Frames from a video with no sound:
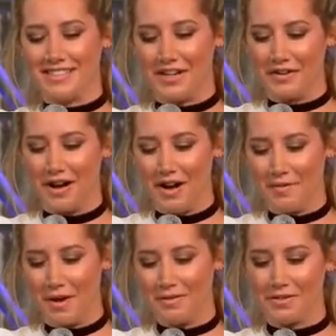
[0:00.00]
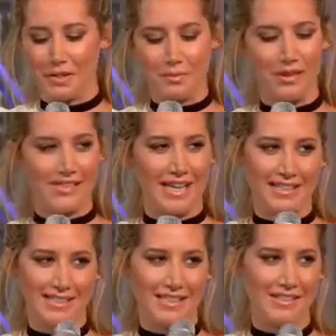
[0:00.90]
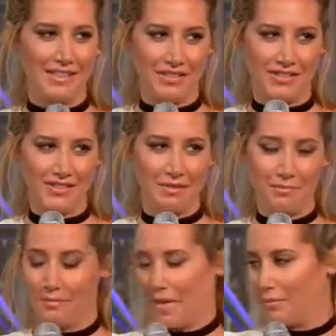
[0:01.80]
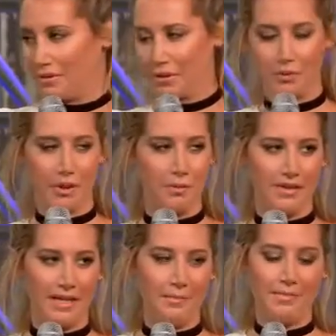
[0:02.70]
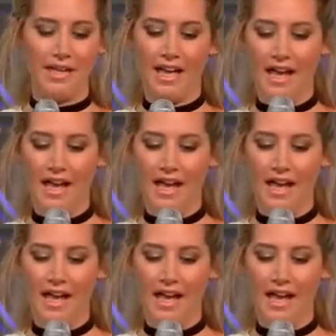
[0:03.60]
so I was super excited to just be able to work with him.